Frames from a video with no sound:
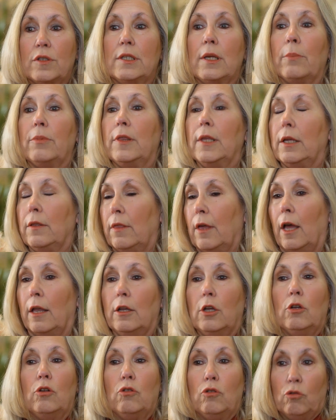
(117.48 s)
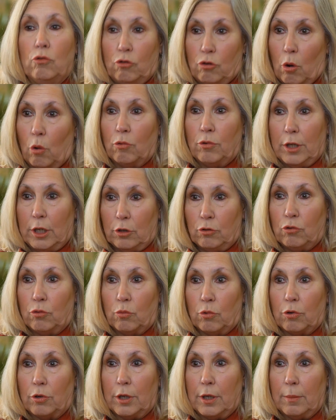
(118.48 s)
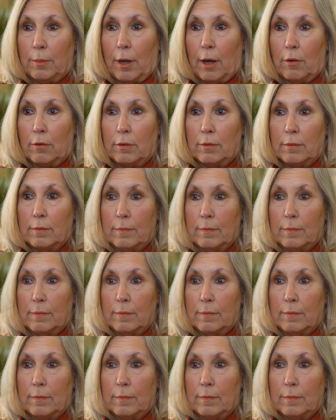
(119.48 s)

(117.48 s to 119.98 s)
something that you don't need to worry about.